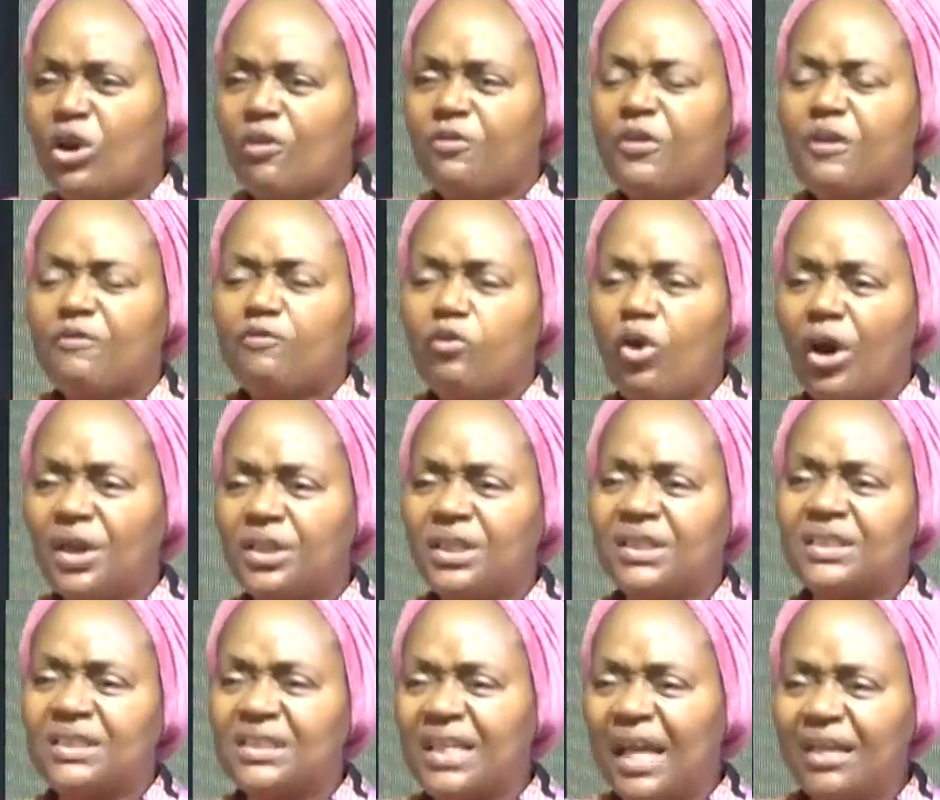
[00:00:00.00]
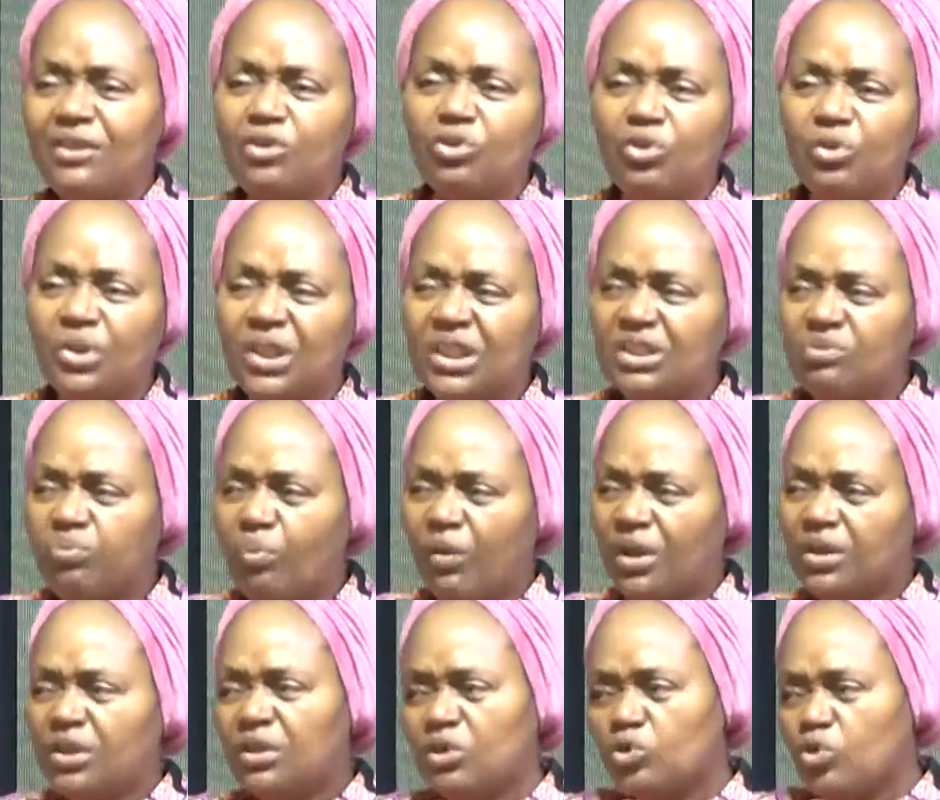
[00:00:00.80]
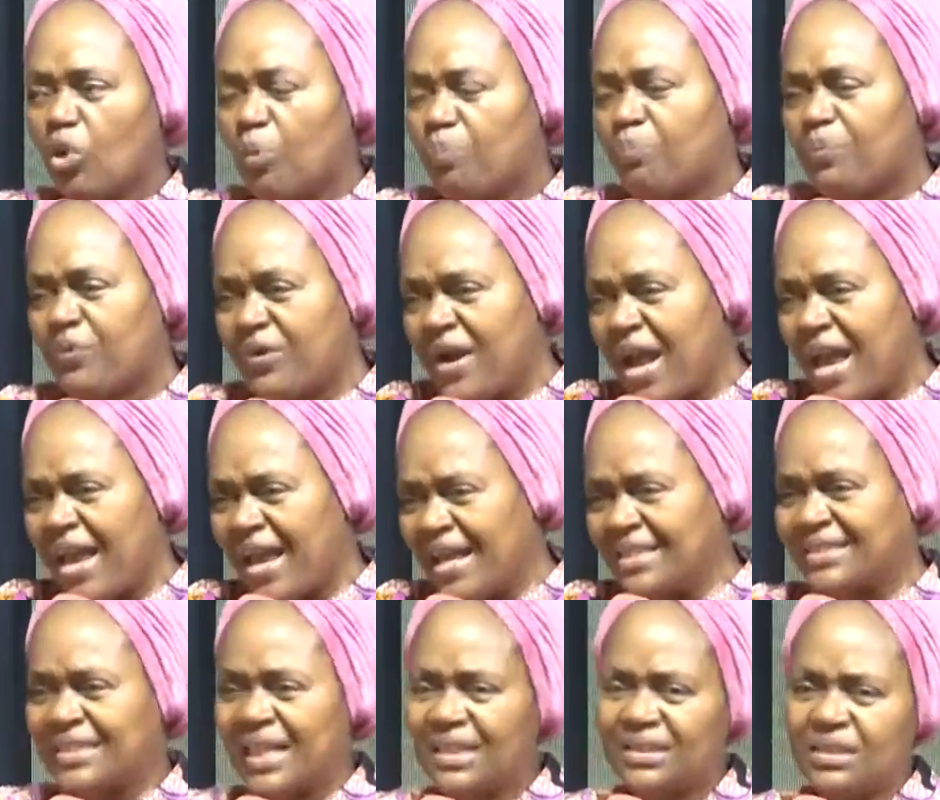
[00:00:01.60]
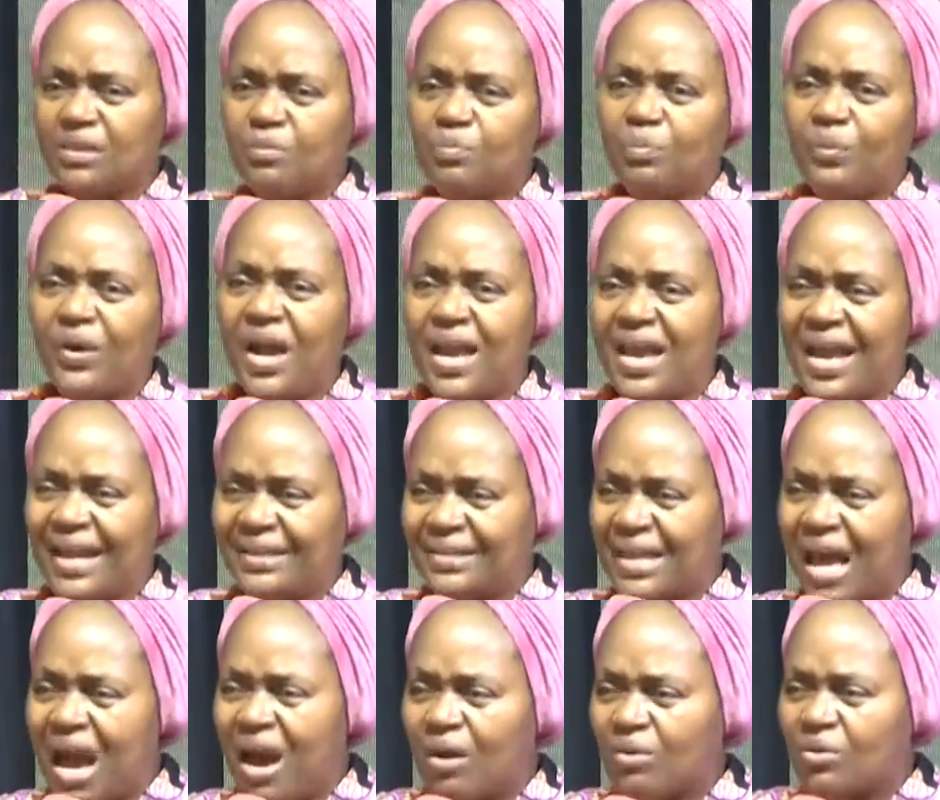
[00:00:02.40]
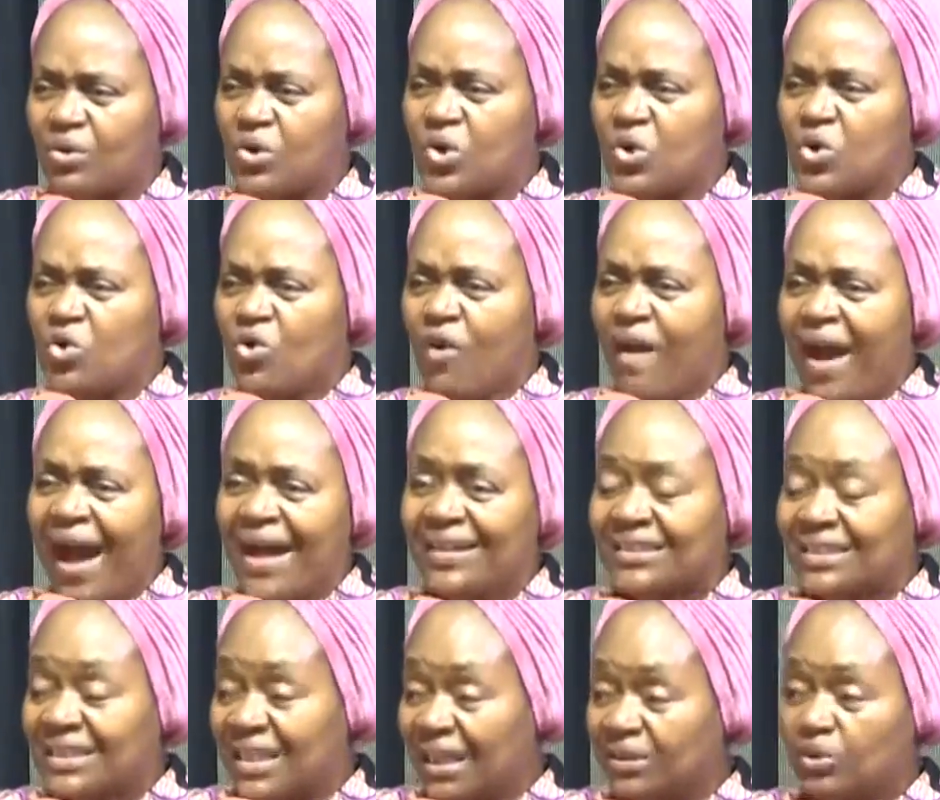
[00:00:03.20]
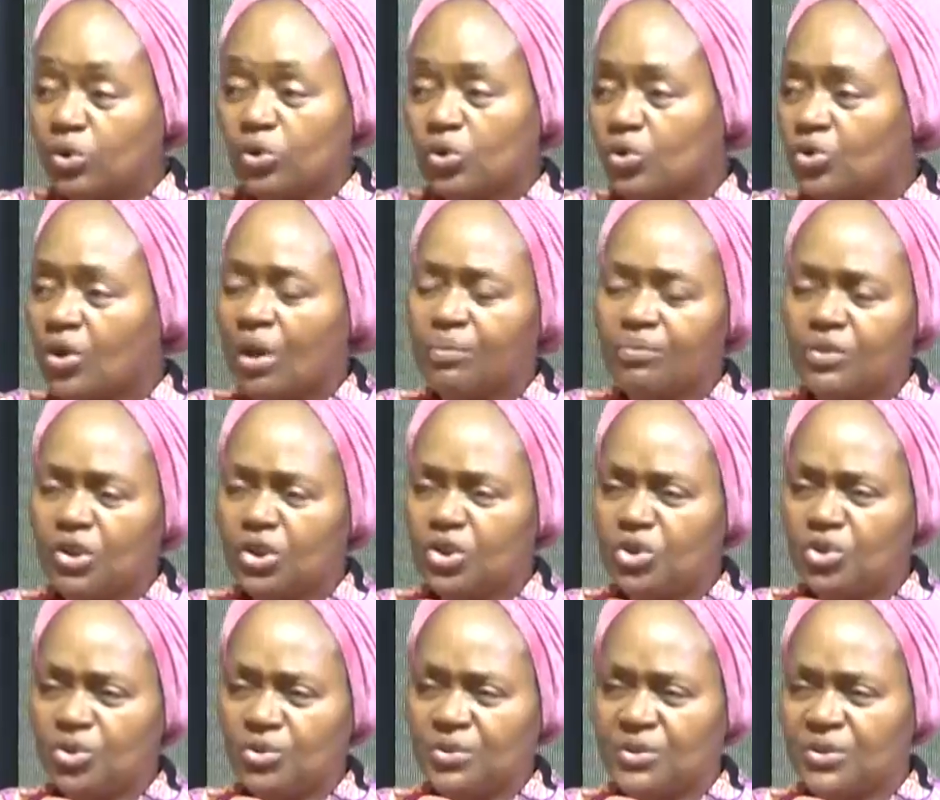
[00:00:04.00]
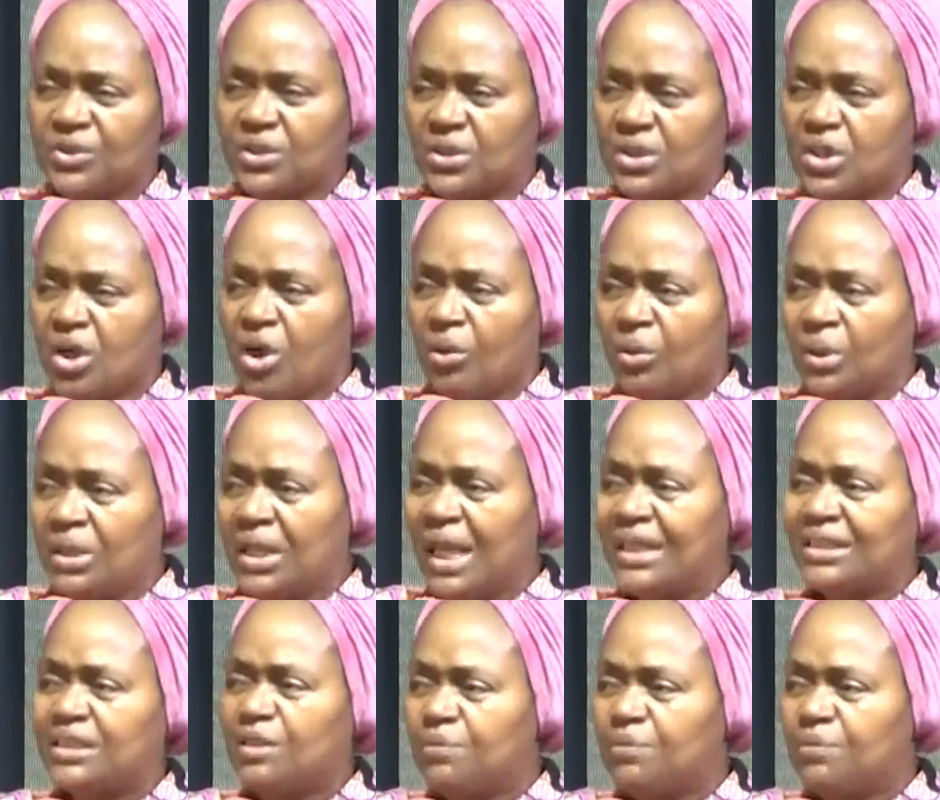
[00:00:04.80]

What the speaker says: What if God is telling you this morning to pray a certain prayer now and settle some issues?